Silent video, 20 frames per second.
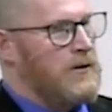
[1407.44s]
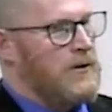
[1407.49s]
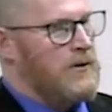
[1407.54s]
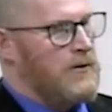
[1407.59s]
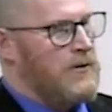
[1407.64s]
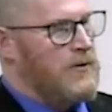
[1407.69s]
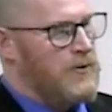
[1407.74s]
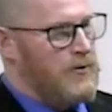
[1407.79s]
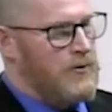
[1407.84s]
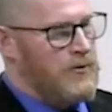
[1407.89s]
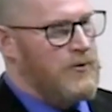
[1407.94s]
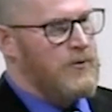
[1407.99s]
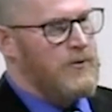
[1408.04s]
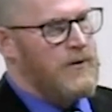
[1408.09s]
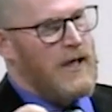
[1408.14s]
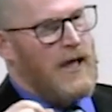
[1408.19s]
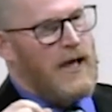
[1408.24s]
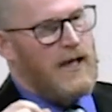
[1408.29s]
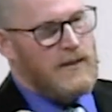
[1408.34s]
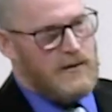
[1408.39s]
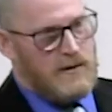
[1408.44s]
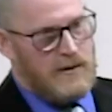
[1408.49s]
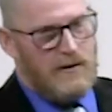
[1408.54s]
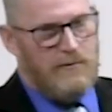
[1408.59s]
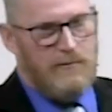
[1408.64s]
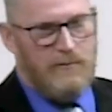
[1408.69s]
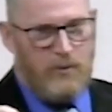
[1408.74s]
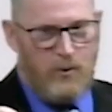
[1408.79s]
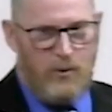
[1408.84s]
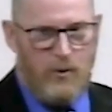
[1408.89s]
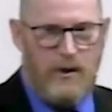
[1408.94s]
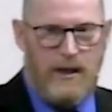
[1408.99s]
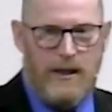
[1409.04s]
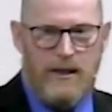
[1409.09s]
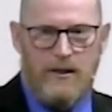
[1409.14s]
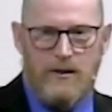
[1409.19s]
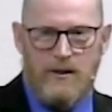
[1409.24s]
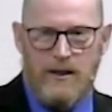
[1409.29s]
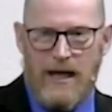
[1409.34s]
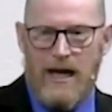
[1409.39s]
You, at some
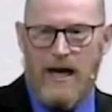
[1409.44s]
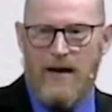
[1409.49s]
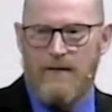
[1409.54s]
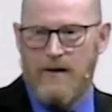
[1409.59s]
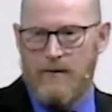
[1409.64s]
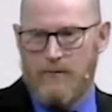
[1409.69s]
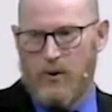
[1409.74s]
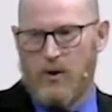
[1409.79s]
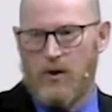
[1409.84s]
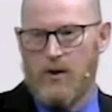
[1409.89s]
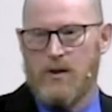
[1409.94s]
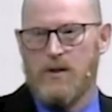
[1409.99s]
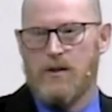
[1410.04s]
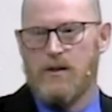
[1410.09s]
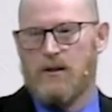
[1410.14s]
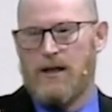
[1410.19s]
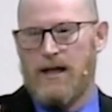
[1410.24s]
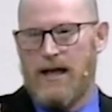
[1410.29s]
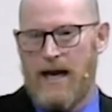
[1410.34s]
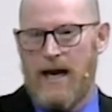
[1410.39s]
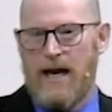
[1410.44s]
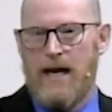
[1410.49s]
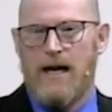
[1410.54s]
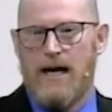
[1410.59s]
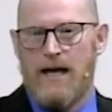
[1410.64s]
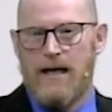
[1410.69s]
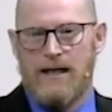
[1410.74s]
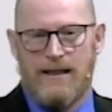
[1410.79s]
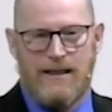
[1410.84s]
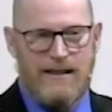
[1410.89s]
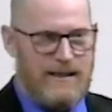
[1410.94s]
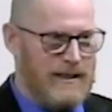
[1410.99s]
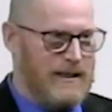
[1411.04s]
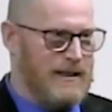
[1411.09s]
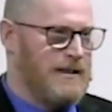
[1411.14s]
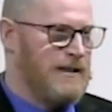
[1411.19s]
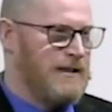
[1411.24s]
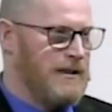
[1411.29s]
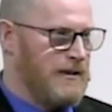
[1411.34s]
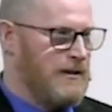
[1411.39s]
point, could have a personal AI
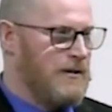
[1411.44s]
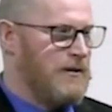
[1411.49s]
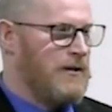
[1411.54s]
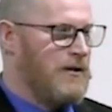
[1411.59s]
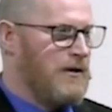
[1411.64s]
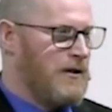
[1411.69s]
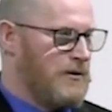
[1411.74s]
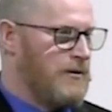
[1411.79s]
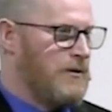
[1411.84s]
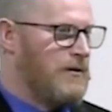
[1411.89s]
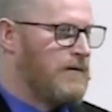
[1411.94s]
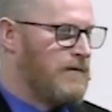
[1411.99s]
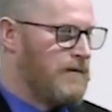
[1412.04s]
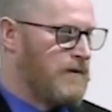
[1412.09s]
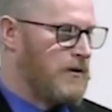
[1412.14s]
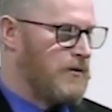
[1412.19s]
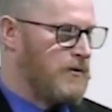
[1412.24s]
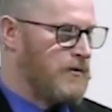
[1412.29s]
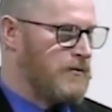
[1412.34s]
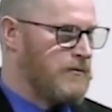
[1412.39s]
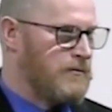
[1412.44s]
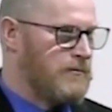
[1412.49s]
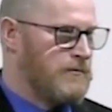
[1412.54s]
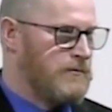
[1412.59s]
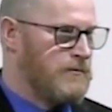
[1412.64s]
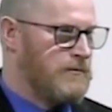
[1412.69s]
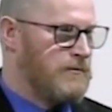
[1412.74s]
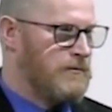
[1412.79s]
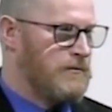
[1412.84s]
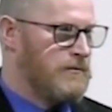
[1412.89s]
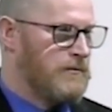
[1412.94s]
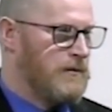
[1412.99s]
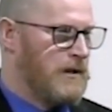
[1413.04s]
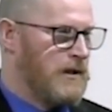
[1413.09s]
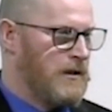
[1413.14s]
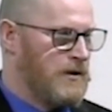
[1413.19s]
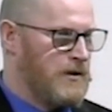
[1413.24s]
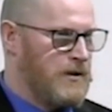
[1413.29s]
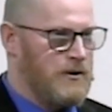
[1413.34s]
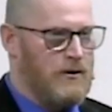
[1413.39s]
assistant on your phone.
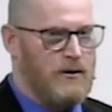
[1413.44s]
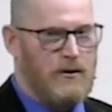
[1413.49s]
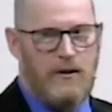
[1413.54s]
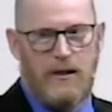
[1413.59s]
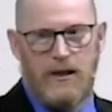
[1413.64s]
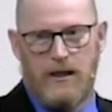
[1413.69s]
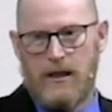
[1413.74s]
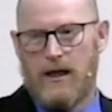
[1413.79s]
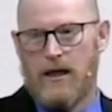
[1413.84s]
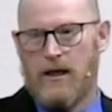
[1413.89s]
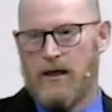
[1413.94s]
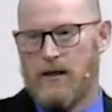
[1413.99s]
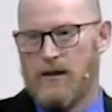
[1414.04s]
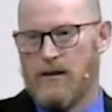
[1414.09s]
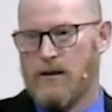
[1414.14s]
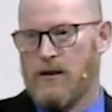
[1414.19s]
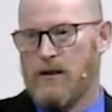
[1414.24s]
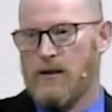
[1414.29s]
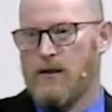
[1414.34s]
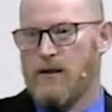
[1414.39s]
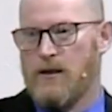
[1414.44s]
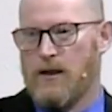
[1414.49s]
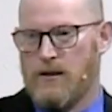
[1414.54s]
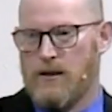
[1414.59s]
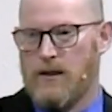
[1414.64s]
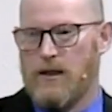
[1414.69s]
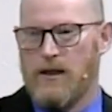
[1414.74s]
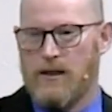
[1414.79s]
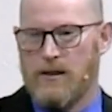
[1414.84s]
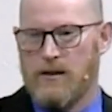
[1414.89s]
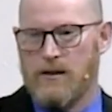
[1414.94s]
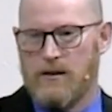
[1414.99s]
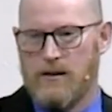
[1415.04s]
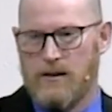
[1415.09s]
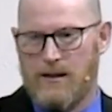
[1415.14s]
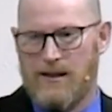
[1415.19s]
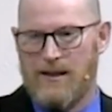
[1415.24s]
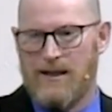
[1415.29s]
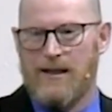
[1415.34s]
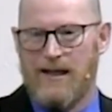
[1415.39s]
Siri and Alexa
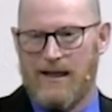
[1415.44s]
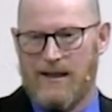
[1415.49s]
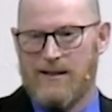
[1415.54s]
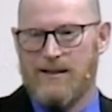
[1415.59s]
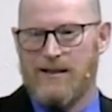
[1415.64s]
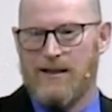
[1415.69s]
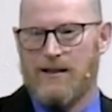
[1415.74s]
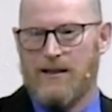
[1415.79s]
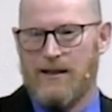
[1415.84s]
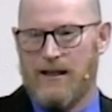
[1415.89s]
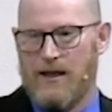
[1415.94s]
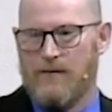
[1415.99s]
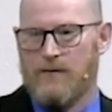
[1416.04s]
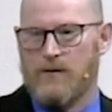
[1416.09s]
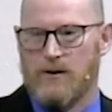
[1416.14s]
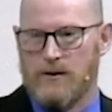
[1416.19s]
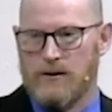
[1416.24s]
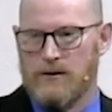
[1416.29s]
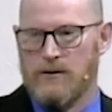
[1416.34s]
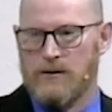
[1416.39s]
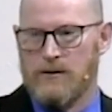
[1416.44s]
to the next level.